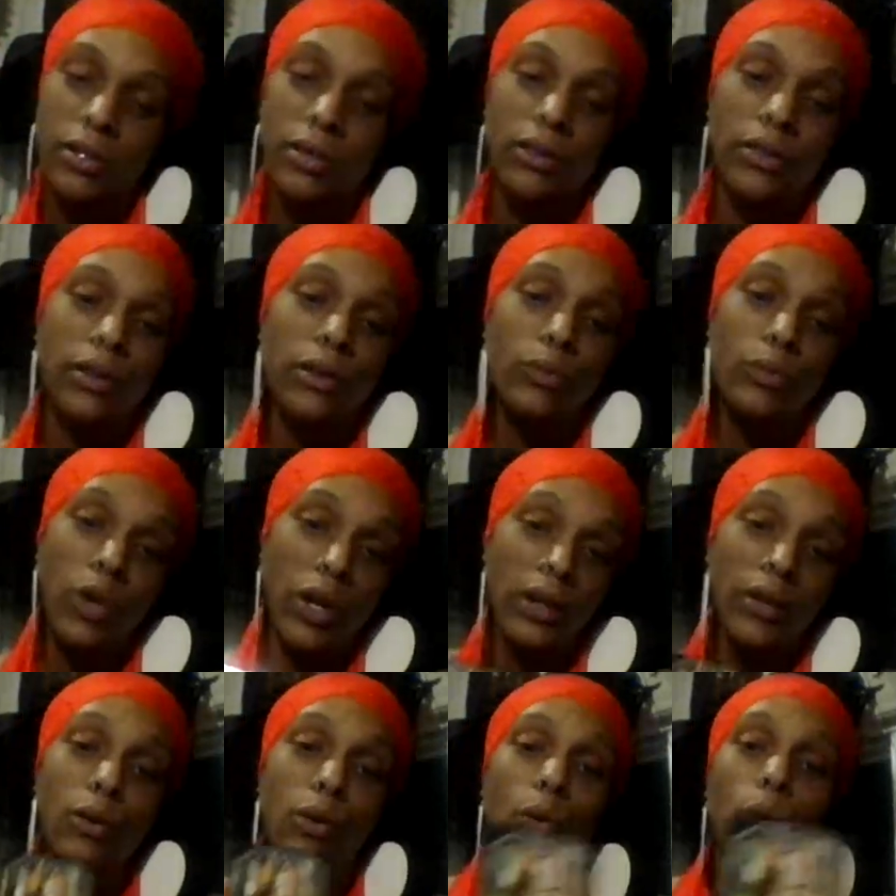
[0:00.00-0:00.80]
They
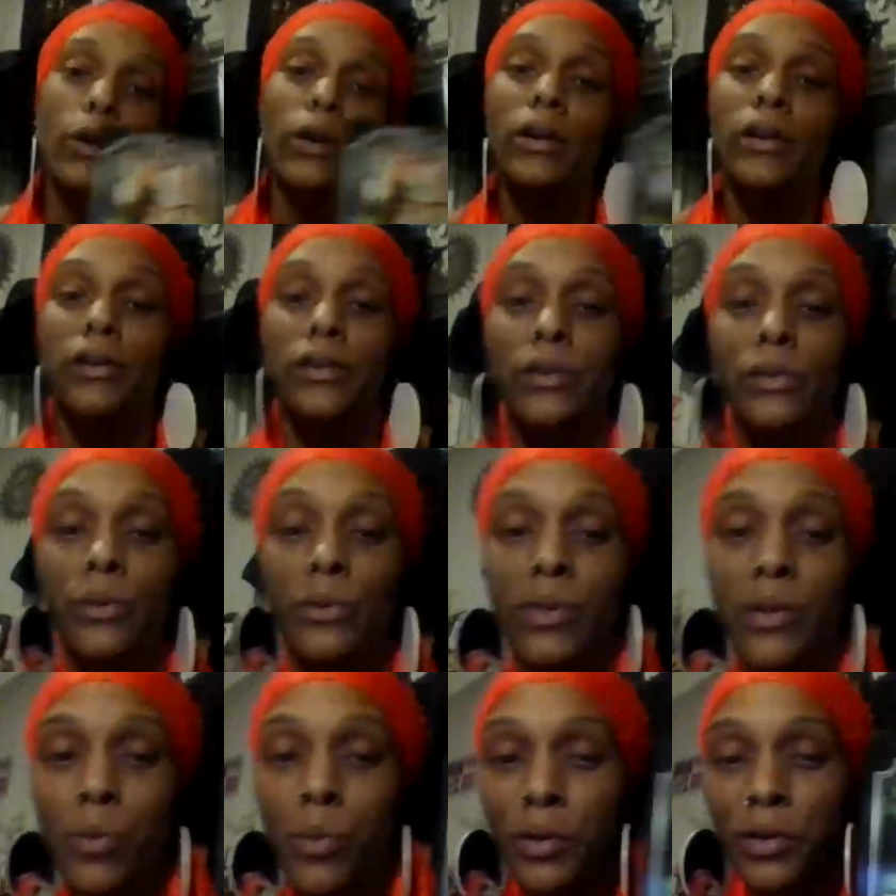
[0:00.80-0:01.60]
want to court you.
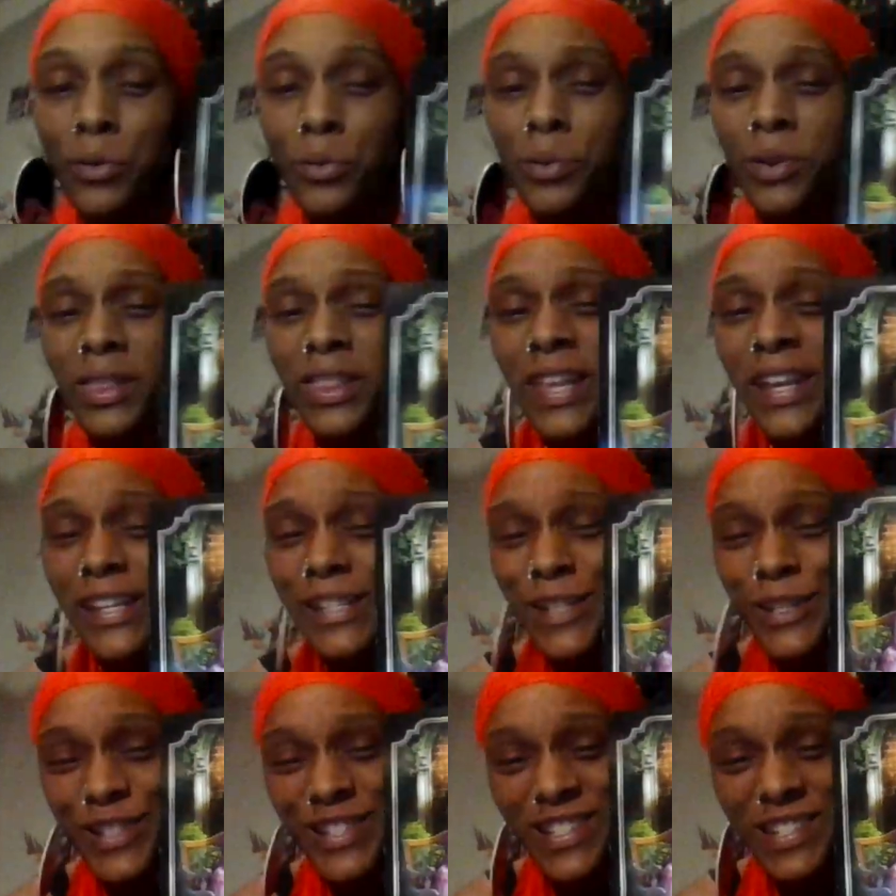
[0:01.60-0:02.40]
They want a
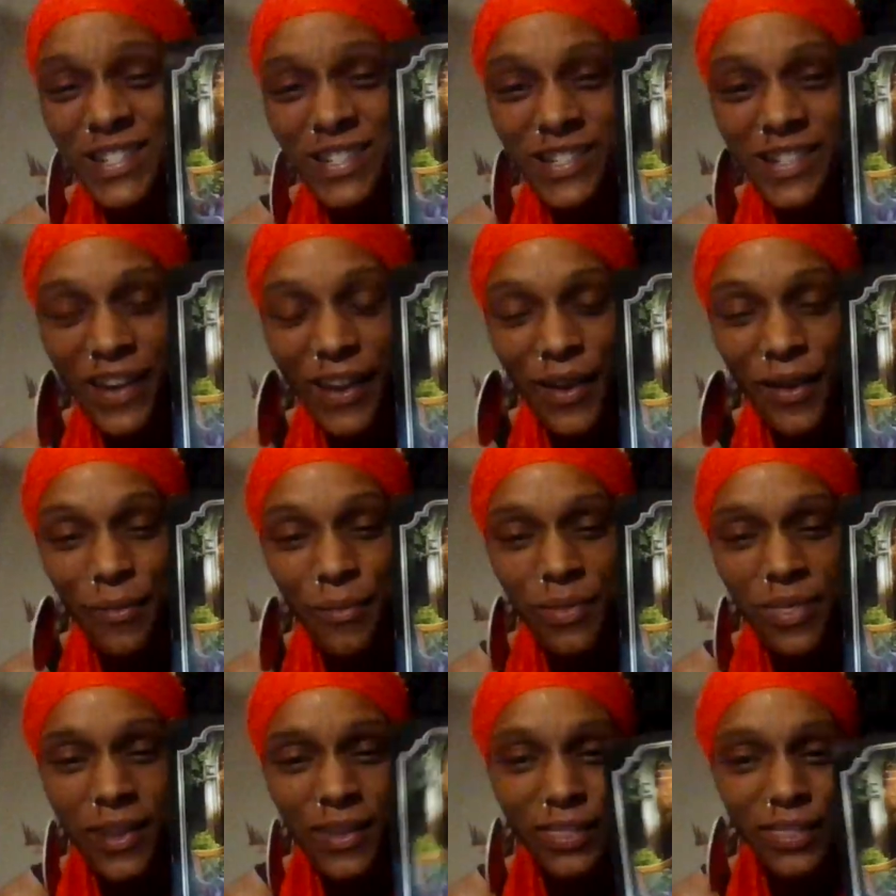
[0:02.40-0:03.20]
relationship.
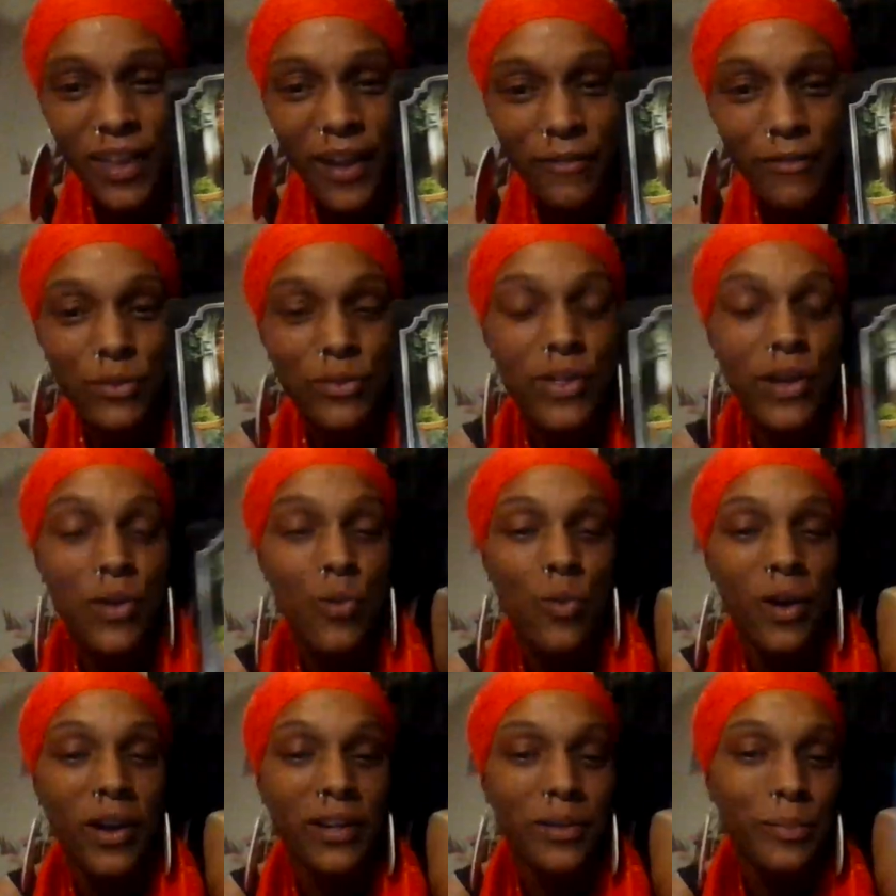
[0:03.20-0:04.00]
They love you. They
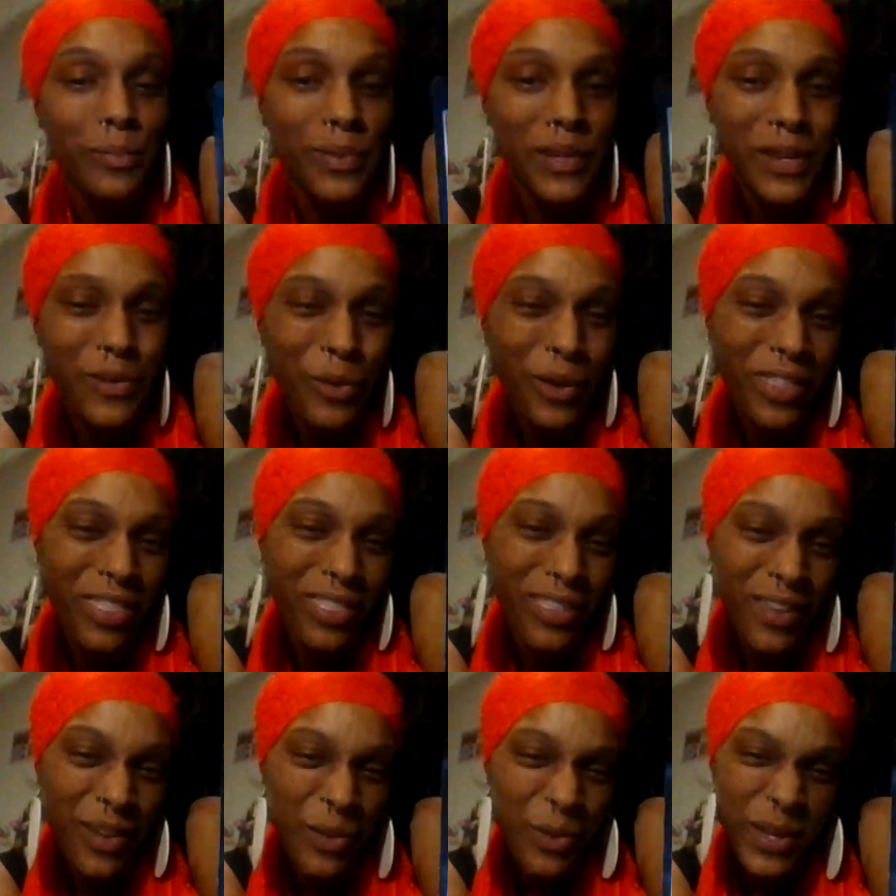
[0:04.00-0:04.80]
want to be
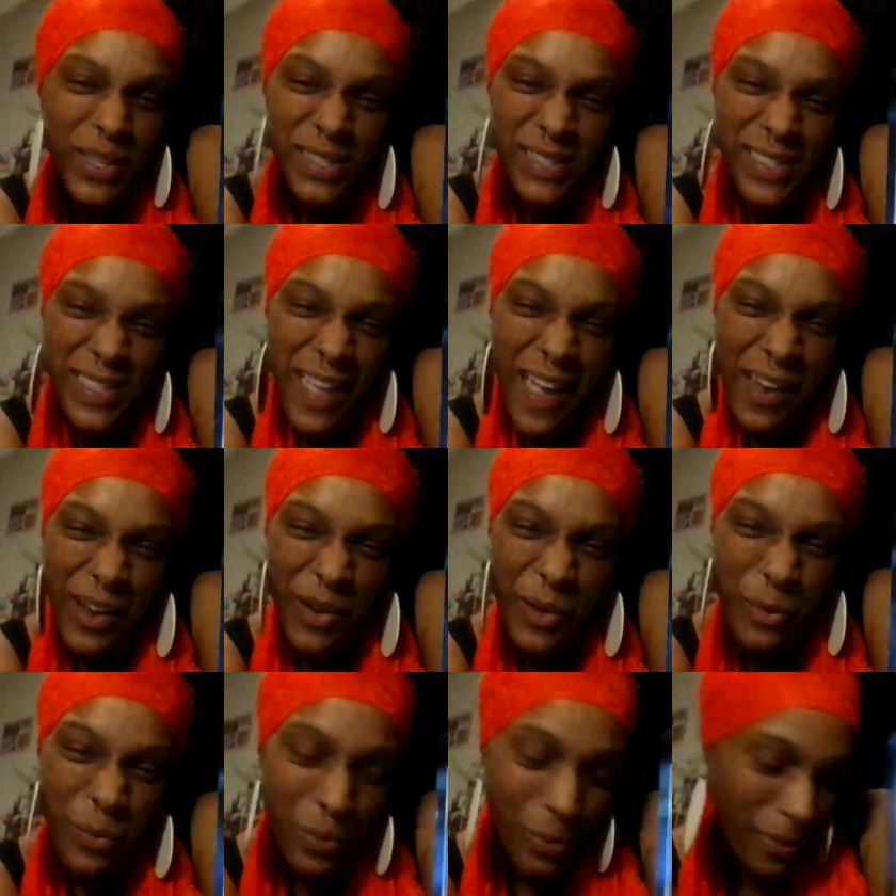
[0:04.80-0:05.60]
with you. Isn't that
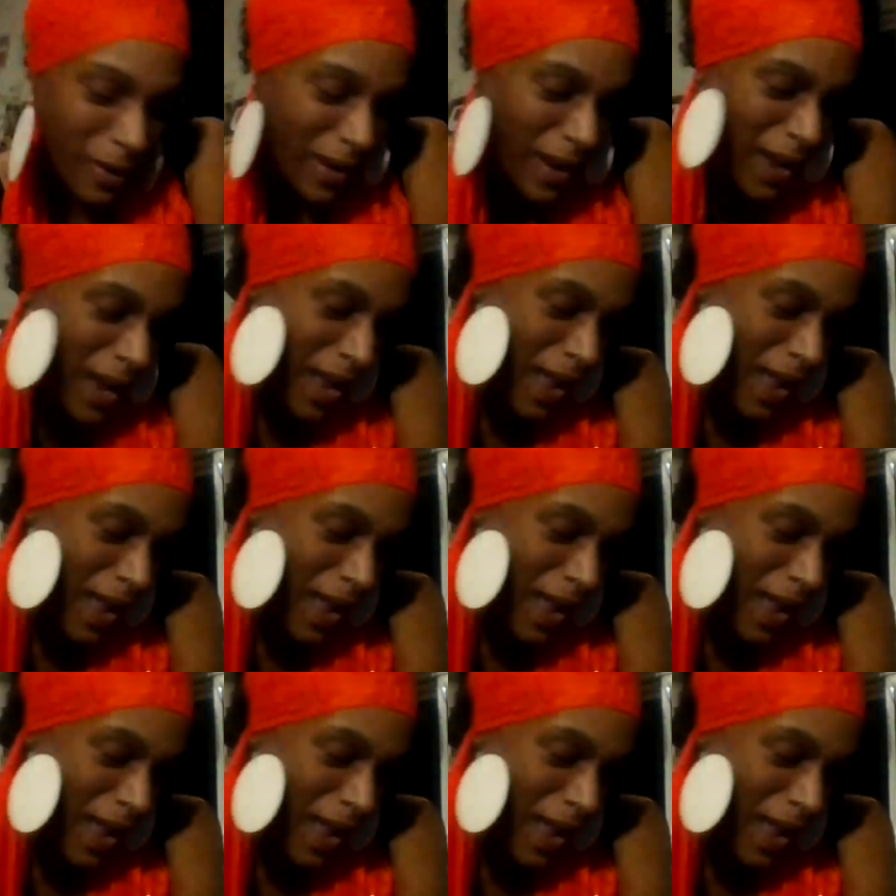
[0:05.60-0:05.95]
great?